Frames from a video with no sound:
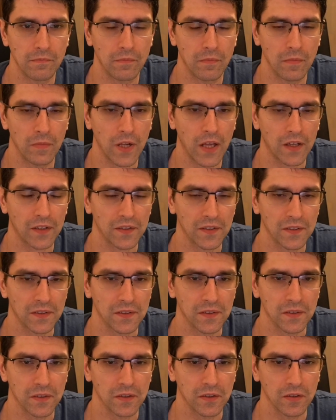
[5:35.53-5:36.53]
Black is
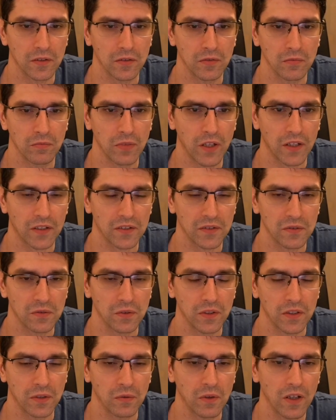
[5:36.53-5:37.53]

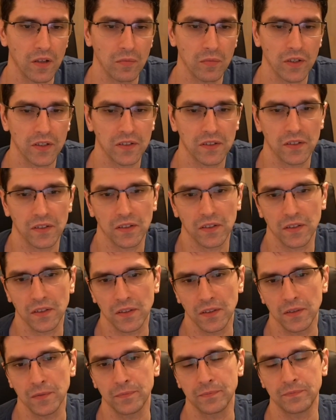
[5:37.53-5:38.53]
doing well, but
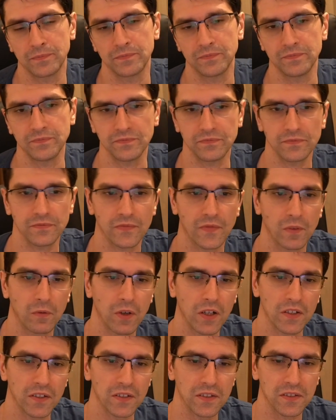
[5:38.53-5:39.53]

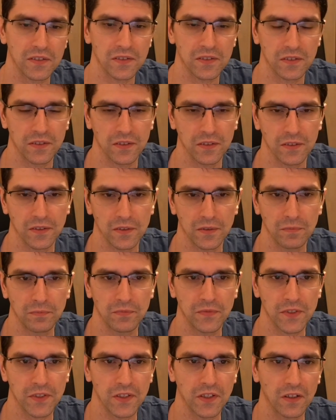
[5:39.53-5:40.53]
well, there is
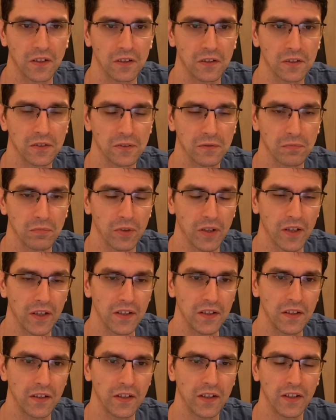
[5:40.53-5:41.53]
still a lot of
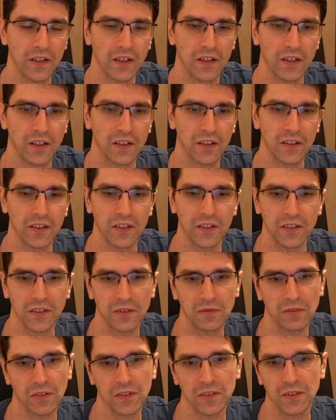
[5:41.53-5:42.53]
play, and
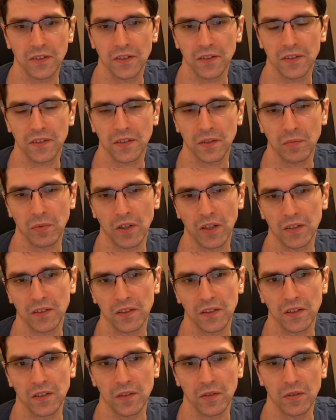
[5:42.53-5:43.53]
even this
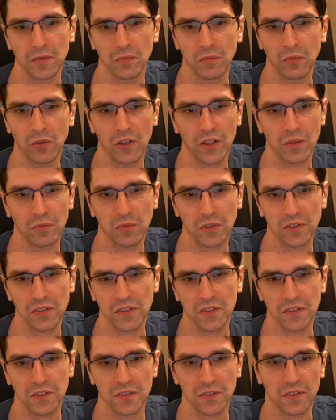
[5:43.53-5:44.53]
apparently boring
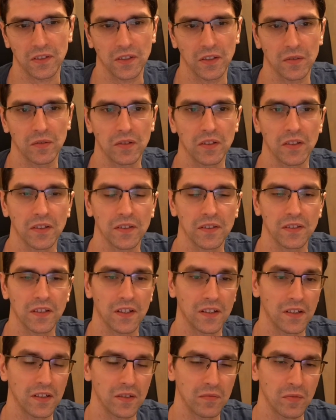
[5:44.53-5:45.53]
position can
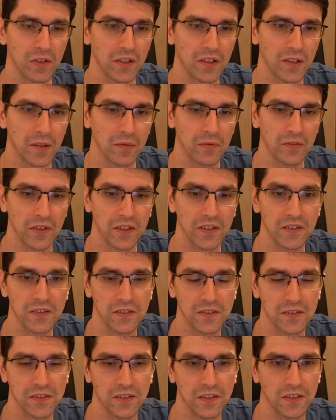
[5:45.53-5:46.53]
suddenly become very
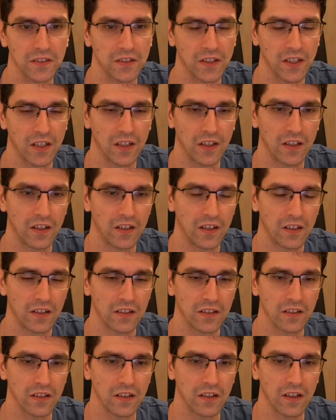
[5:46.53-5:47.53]
interesting,
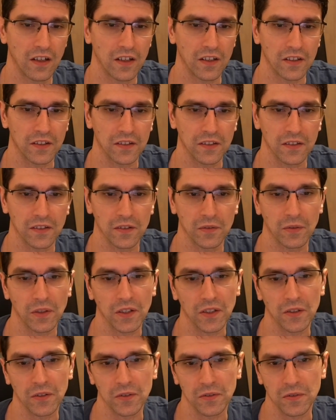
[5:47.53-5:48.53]
like we're
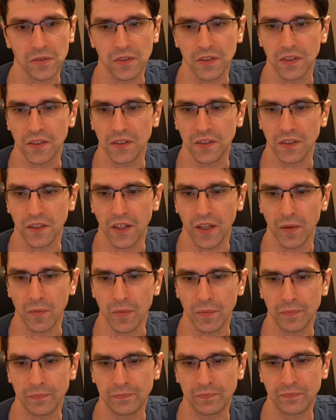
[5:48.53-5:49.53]
going to see in the
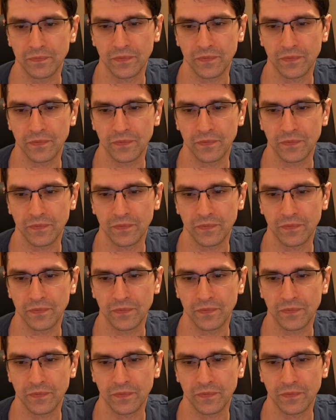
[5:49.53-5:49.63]
game.